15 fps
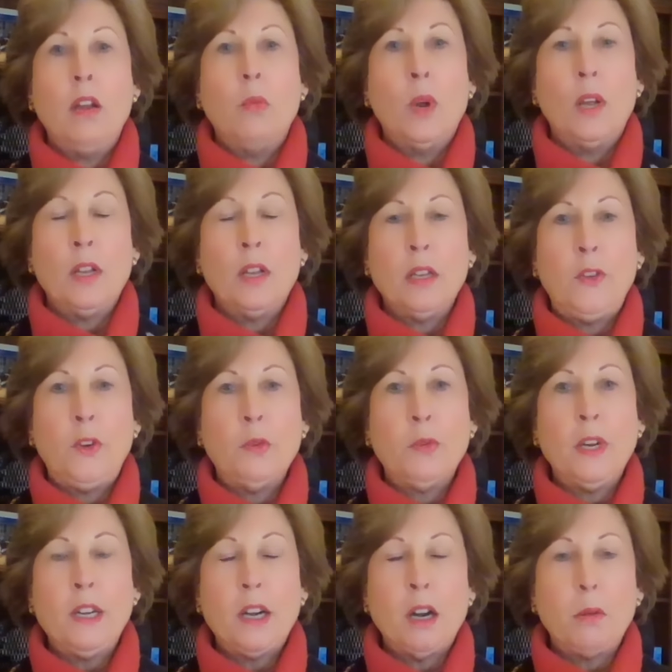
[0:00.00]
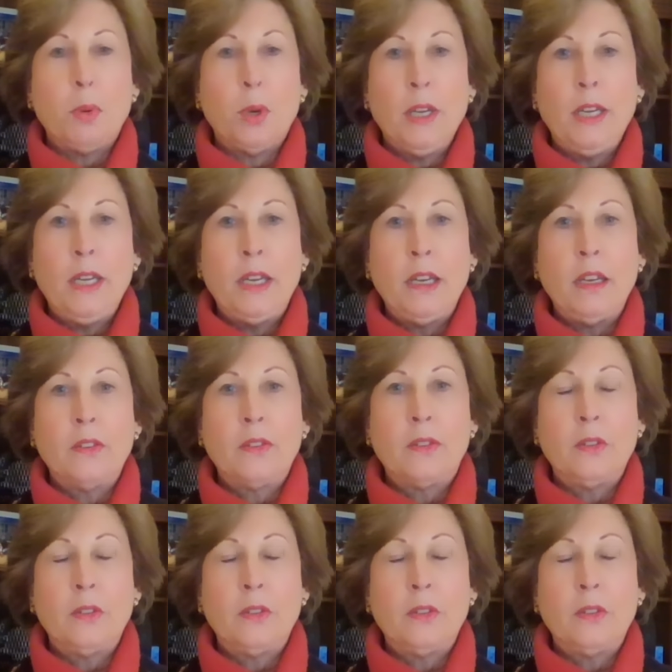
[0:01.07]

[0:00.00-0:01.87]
Well, if you read our pleadings,